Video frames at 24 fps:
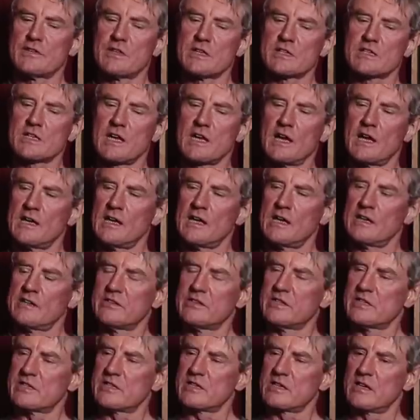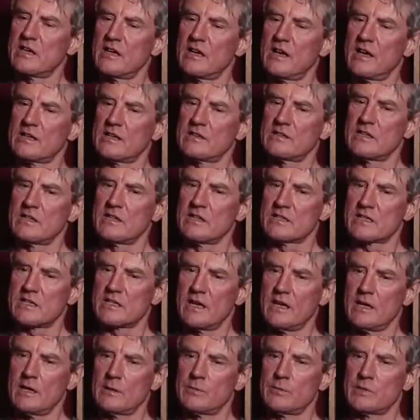for this guy, he had a disconnect in his
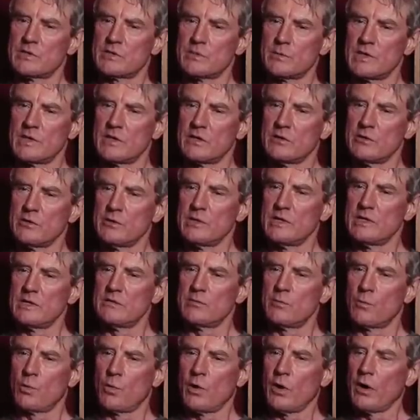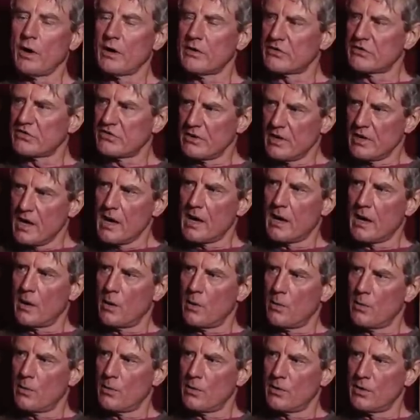head between who he was
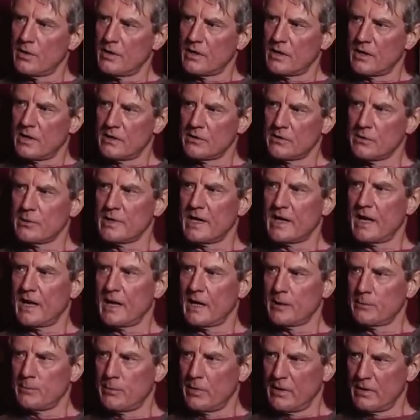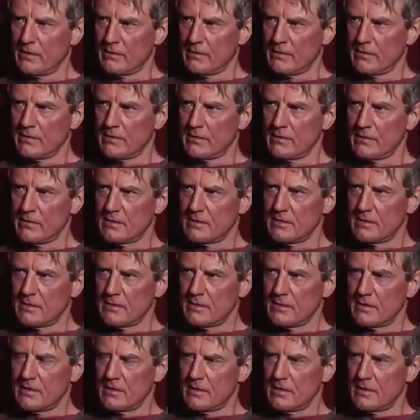now and who he had been.
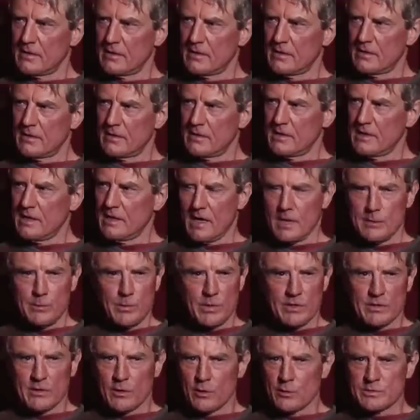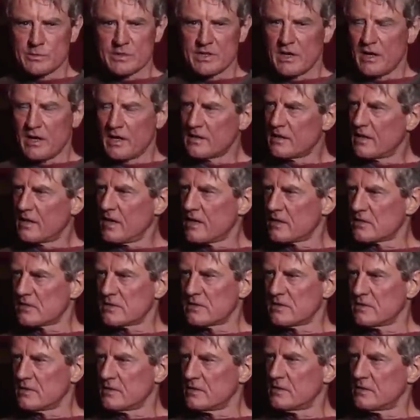He had been a hope-to-die
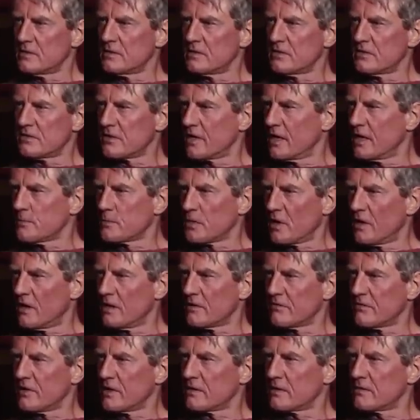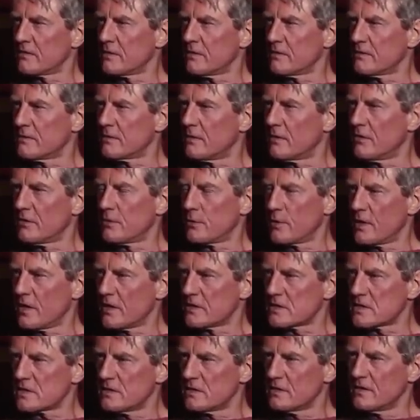gangster, an escaped convict, and all the
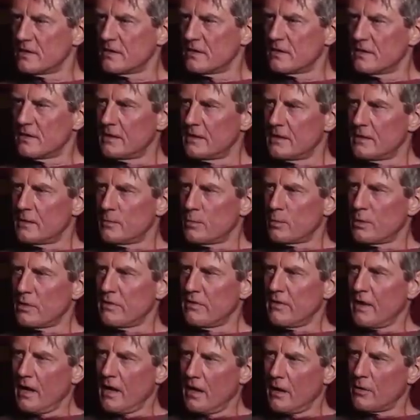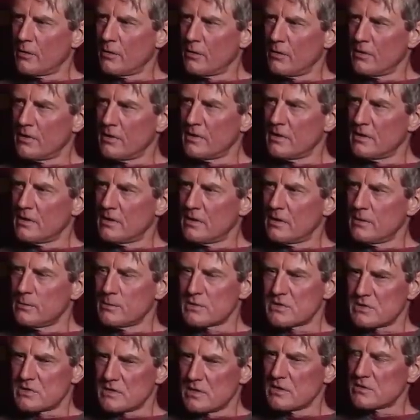rest. But now he
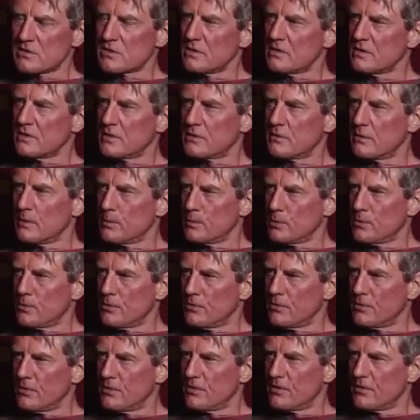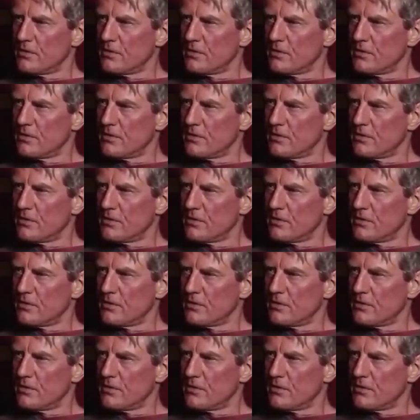was essentially a cripple.